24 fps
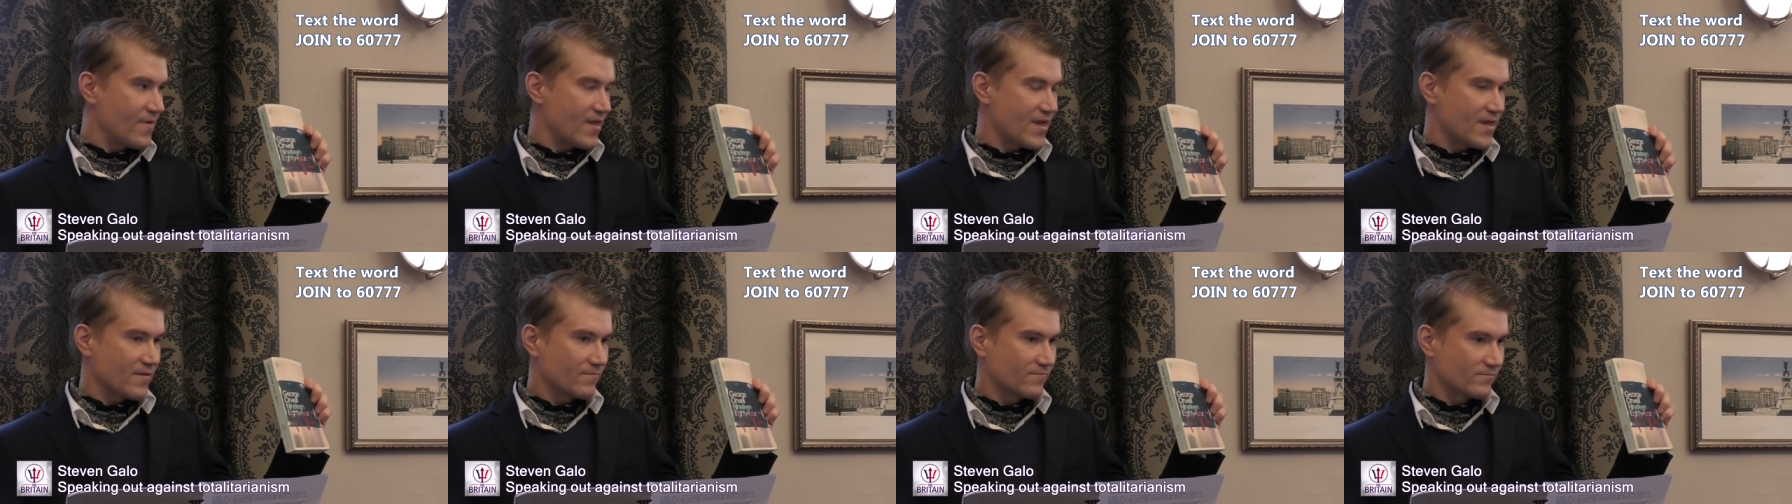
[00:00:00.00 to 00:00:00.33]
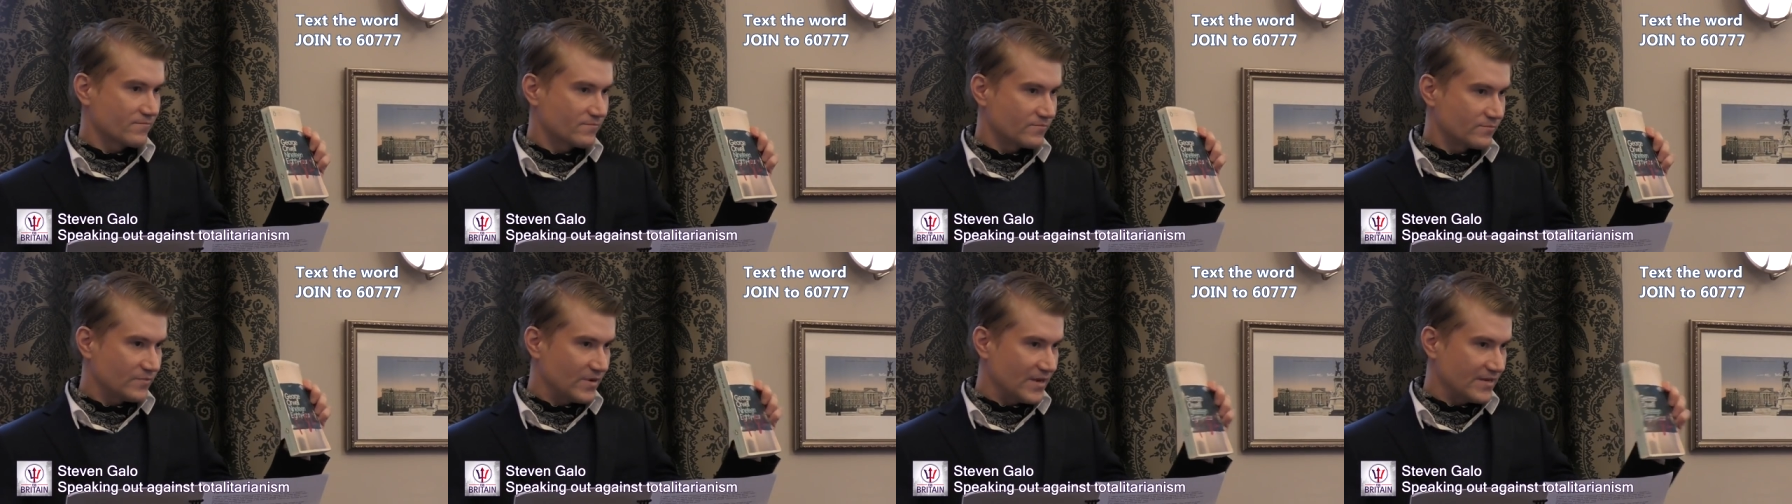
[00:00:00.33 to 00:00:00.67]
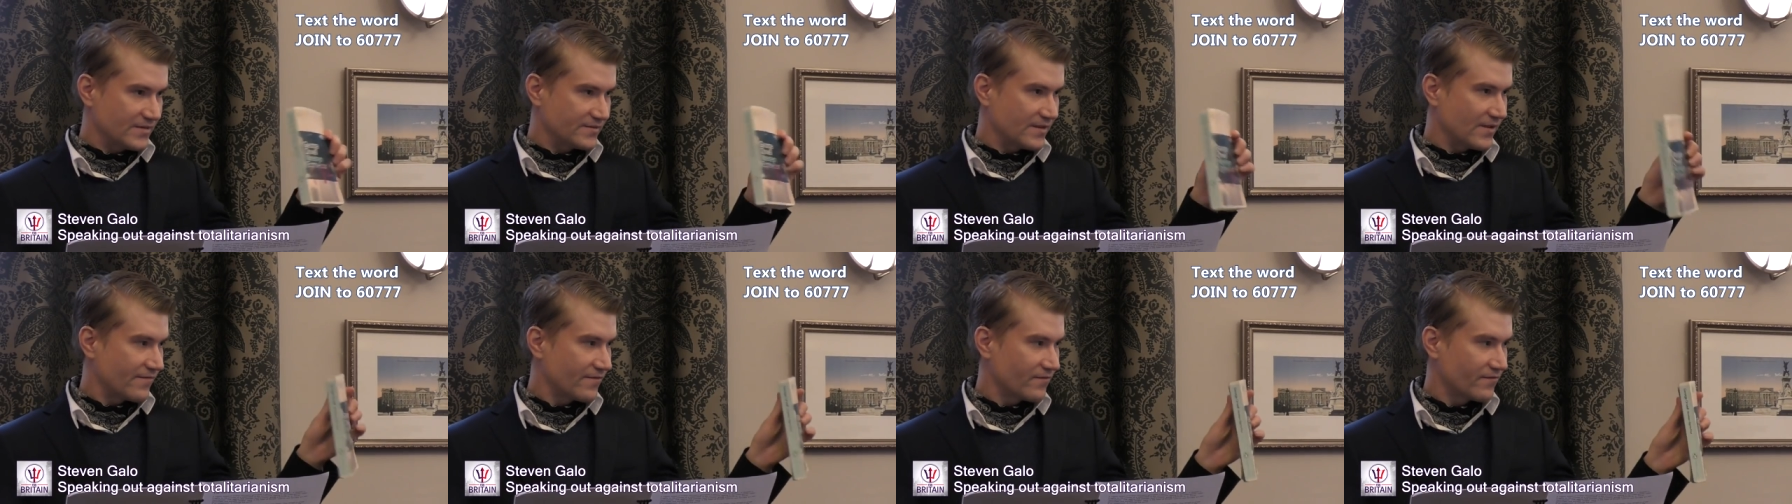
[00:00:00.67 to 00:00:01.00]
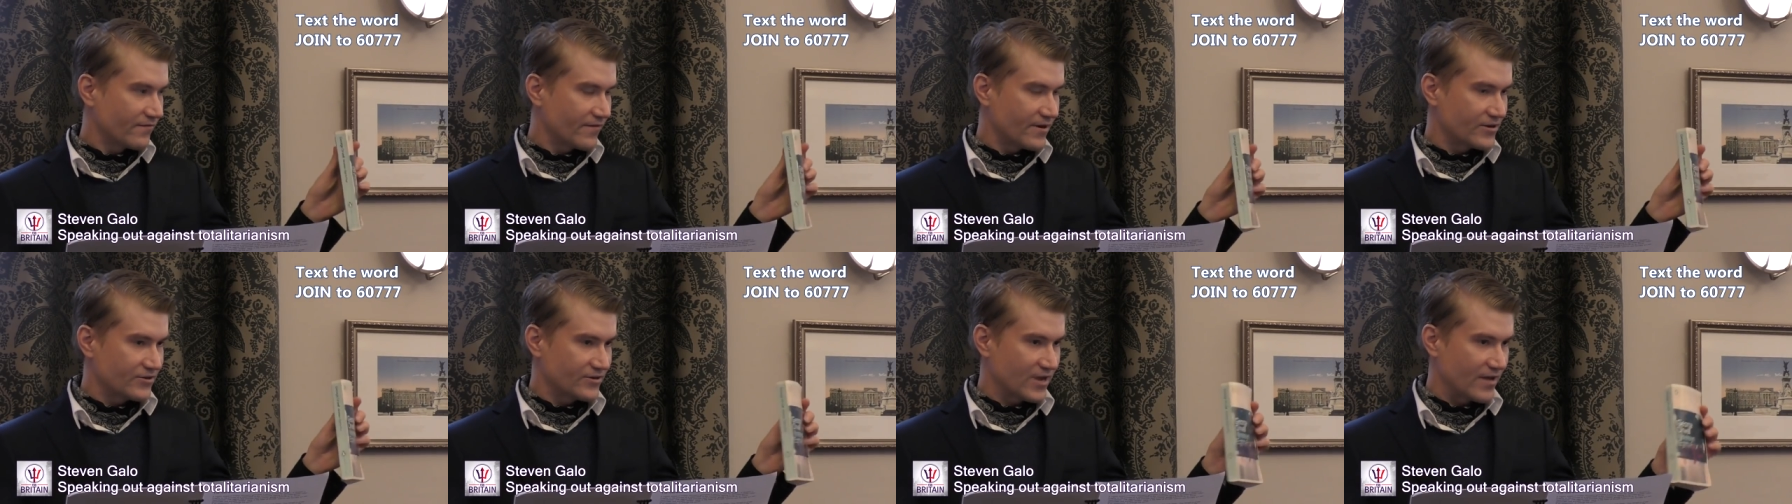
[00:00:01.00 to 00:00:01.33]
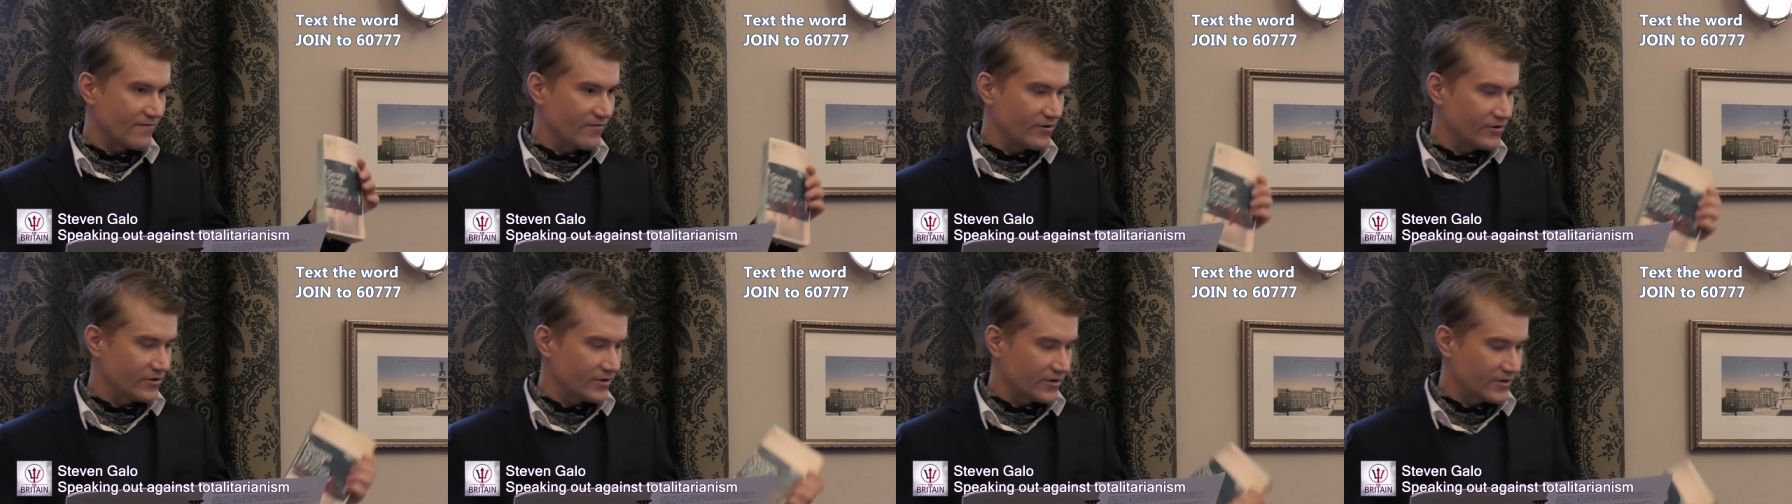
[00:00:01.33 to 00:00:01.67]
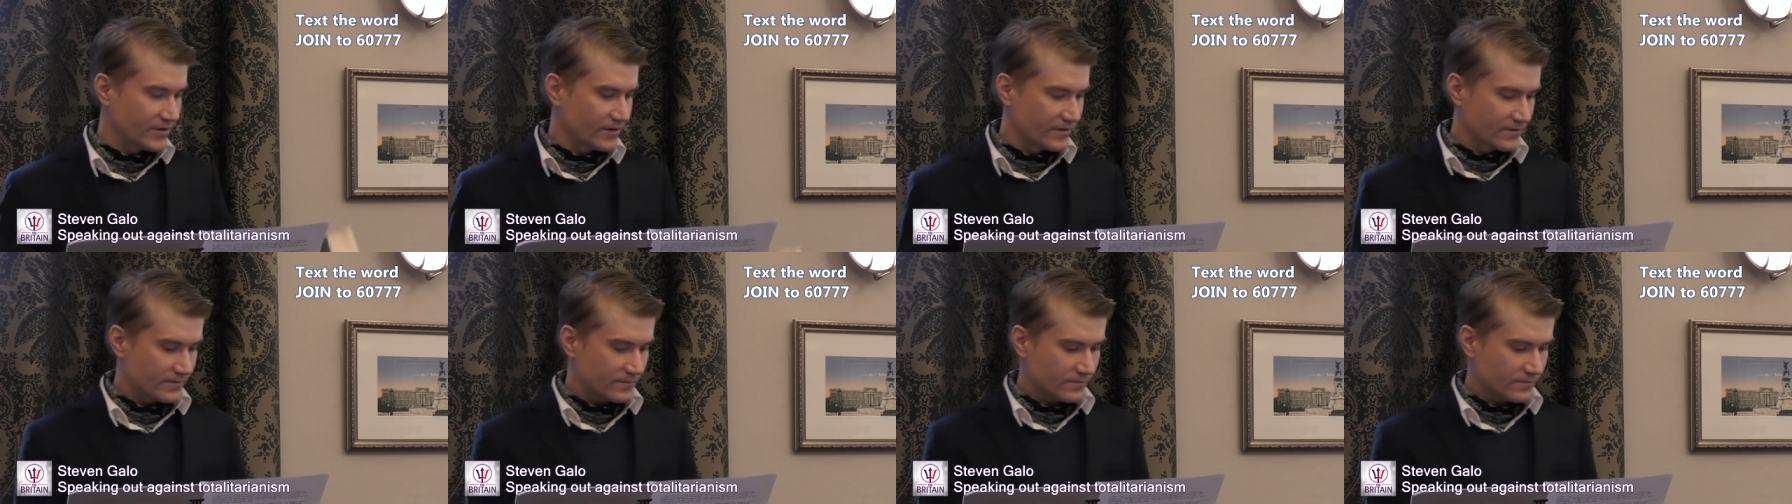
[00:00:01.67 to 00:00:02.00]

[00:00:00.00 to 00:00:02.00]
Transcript: me. Please feel free to have a look.